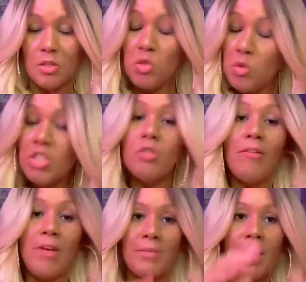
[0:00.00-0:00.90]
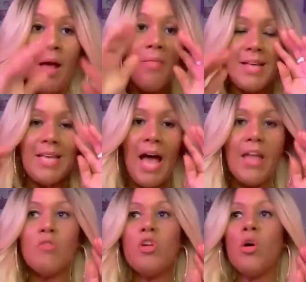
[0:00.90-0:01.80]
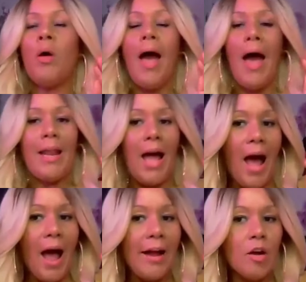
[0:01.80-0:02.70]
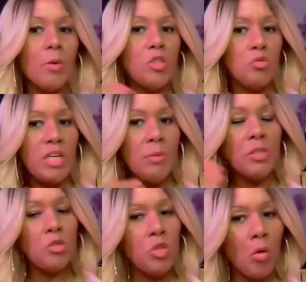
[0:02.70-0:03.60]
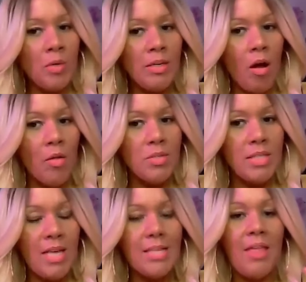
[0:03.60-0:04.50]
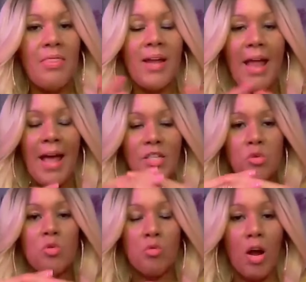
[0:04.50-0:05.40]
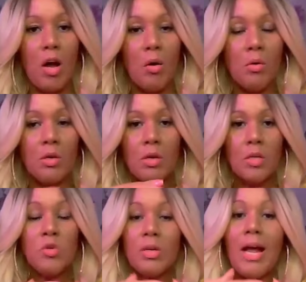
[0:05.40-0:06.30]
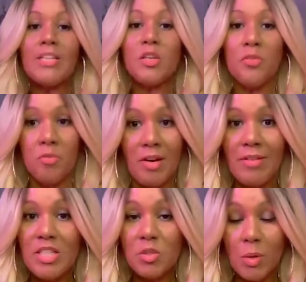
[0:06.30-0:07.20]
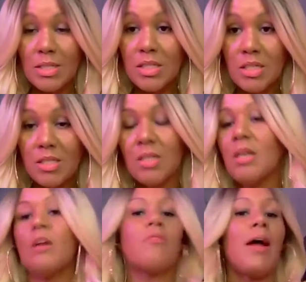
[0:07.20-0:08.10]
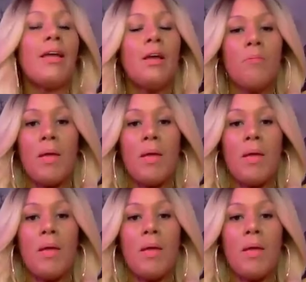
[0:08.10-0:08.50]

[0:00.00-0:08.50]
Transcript: You should know every aspect. That's how you know how to hire, what you need, what you don't need, all those things. And then as you grow, utilize your free resources, right?